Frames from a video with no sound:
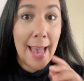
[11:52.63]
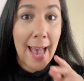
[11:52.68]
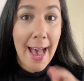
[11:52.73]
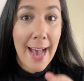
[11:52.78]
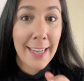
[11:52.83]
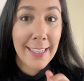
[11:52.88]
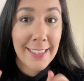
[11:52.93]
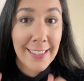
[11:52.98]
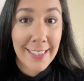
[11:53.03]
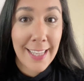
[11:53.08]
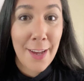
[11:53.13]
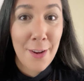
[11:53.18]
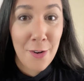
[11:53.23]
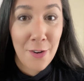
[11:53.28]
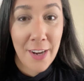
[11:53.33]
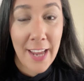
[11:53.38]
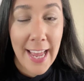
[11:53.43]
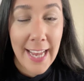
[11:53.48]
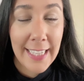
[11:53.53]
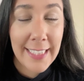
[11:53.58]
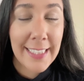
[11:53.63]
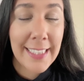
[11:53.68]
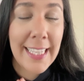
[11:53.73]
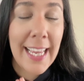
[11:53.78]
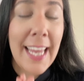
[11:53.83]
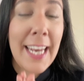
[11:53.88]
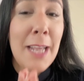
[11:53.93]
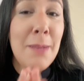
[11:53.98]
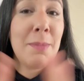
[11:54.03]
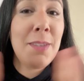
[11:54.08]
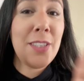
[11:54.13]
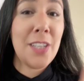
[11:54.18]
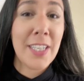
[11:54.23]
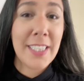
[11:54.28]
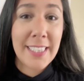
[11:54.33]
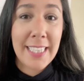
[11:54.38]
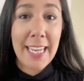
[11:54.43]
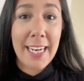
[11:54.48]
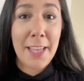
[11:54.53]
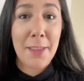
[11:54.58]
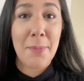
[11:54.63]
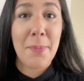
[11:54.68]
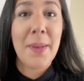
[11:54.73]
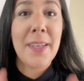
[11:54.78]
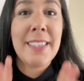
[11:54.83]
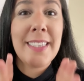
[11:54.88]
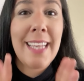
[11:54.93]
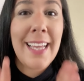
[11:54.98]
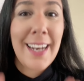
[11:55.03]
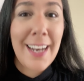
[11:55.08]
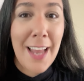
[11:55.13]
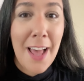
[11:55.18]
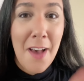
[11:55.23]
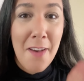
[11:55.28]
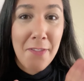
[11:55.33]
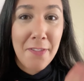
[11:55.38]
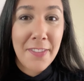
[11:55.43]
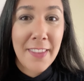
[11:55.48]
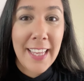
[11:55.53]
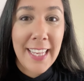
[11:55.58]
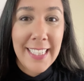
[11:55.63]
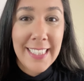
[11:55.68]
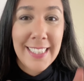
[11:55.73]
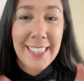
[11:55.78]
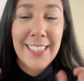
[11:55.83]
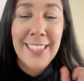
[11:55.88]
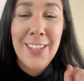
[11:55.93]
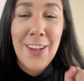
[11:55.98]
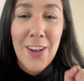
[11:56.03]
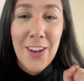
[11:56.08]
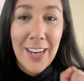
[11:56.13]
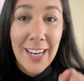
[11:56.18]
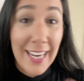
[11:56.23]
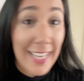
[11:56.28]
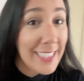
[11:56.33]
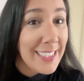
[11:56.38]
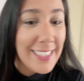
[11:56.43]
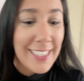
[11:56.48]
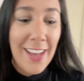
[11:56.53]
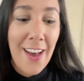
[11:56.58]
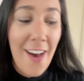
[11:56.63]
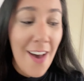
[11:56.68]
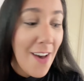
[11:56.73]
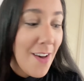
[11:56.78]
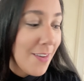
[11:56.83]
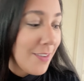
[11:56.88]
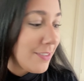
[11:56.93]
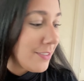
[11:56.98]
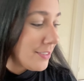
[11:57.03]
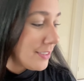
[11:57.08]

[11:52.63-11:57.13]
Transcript: eyeshadow next, and I'm so excited because I love this. So let's go.